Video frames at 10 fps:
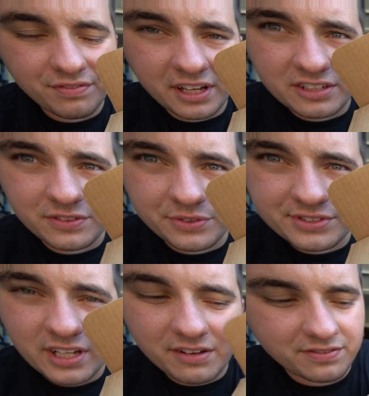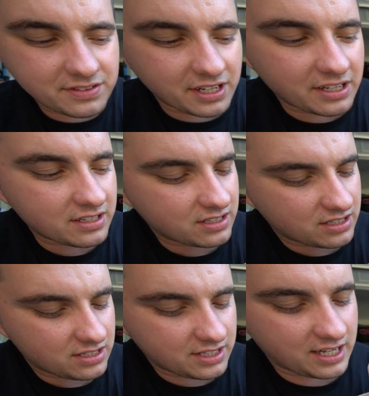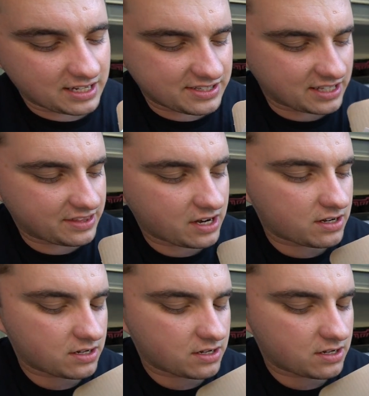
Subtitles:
flex fuel stuff to kind of sit there.